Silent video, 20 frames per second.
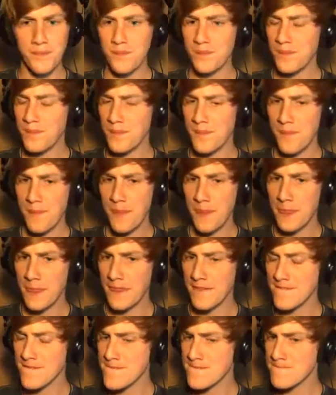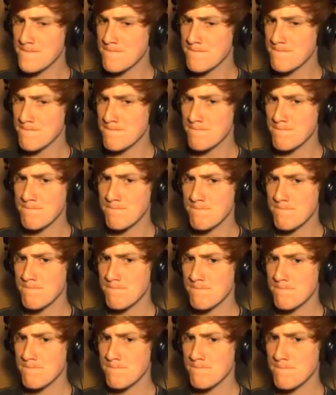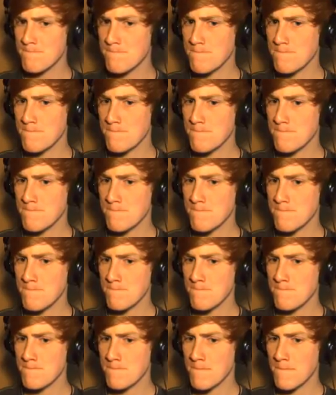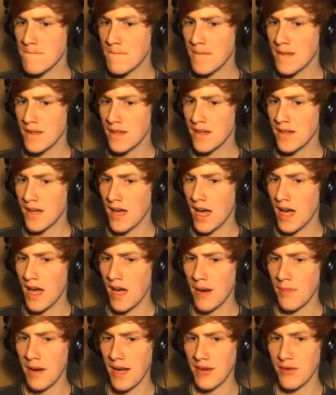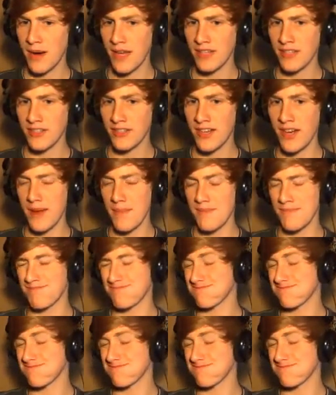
Maybe you could administer Mr. Park here a light anesthetic. I'd rather you not.